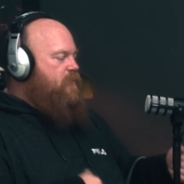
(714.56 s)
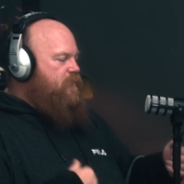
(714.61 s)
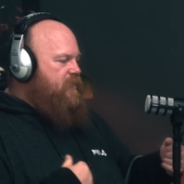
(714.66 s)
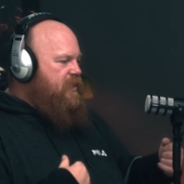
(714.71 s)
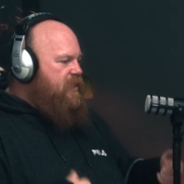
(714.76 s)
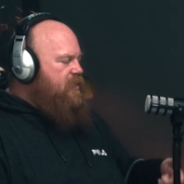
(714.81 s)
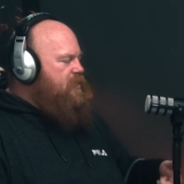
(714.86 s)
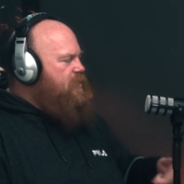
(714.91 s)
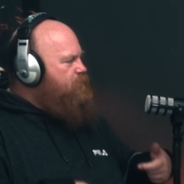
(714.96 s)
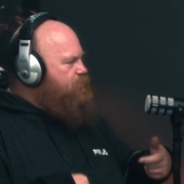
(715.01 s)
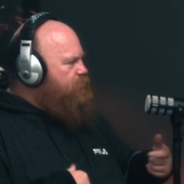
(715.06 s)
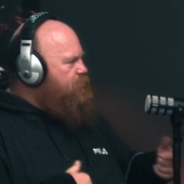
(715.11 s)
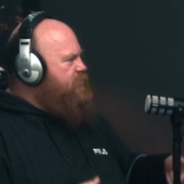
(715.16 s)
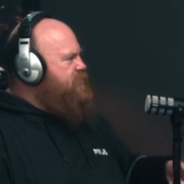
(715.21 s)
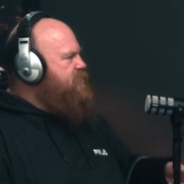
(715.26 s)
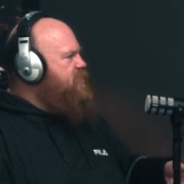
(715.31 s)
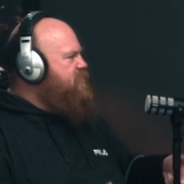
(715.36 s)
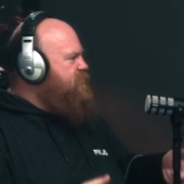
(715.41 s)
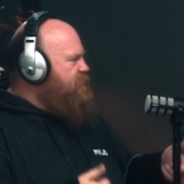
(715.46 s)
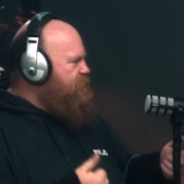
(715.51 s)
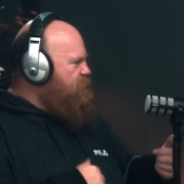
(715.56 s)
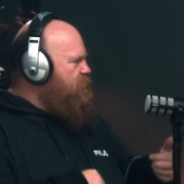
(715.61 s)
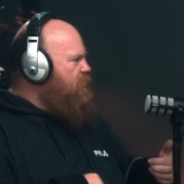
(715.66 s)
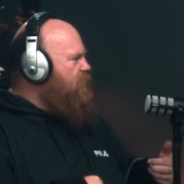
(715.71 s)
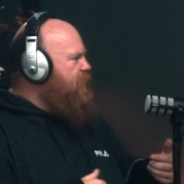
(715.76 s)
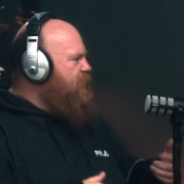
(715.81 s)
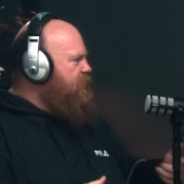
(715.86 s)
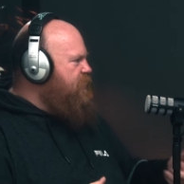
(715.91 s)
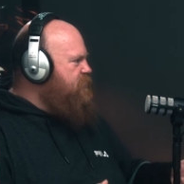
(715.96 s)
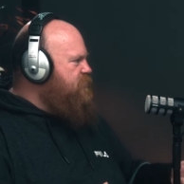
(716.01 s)
To be in the process of
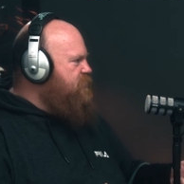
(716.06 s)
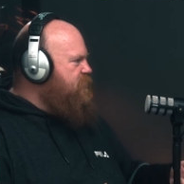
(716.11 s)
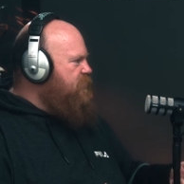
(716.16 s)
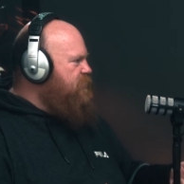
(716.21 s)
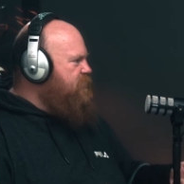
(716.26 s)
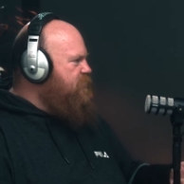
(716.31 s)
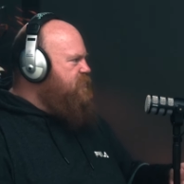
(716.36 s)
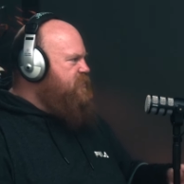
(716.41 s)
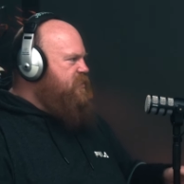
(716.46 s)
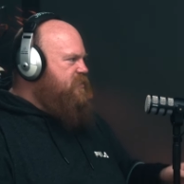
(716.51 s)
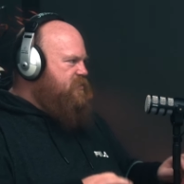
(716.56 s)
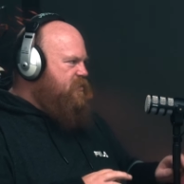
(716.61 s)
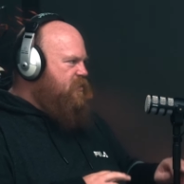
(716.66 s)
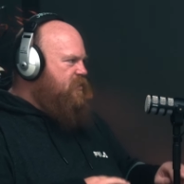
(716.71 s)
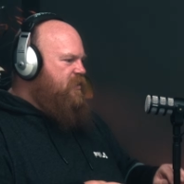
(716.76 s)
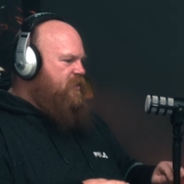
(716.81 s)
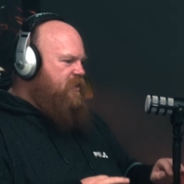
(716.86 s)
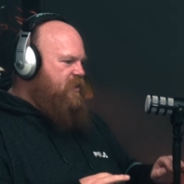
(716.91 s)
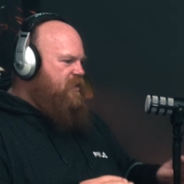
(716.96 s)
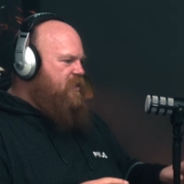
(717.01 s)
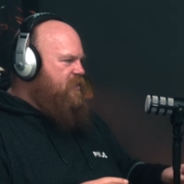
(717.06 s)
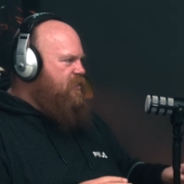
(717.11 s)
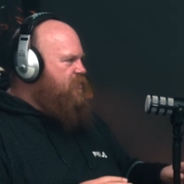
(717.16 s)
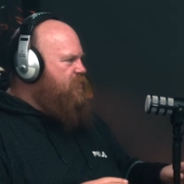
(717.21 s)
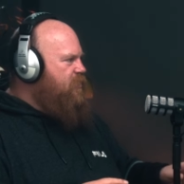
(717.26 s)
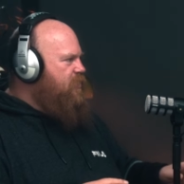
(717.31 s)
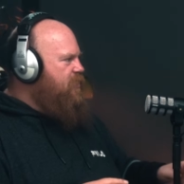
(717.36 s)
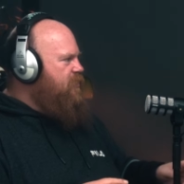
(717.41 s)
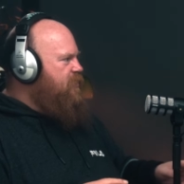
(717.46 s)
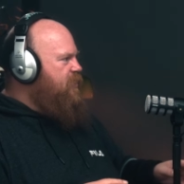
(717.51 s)
writing songs is totally another
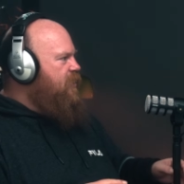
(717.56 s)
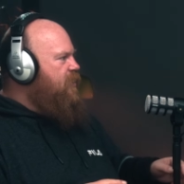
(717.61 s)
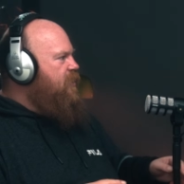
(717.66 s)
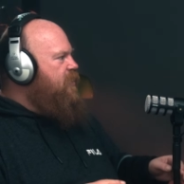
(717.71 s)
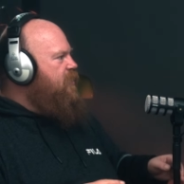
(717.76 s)
kind of thing.